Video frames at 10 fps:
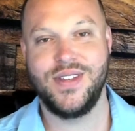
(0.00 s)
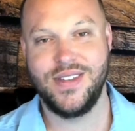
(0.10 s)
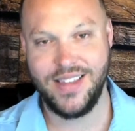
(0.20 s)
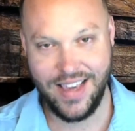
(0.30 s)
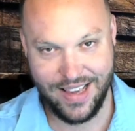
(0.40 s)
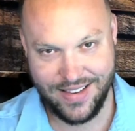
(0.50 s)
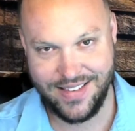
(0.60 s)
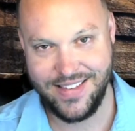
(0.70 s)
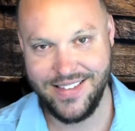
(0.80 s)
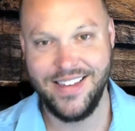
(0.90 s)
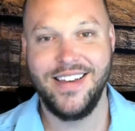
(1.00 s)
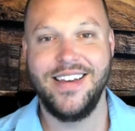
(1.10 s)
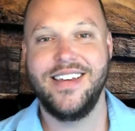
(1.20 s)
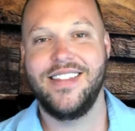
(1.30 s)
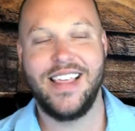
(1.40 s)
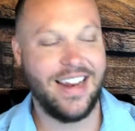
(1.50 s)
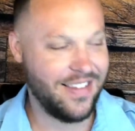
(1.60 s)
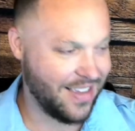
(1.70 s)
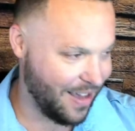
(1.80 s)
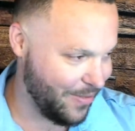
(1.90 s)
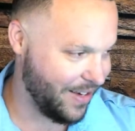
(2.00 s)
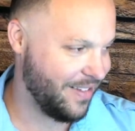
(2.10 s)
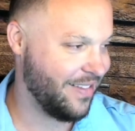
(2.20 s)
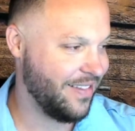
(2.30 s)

Yes, that is coming.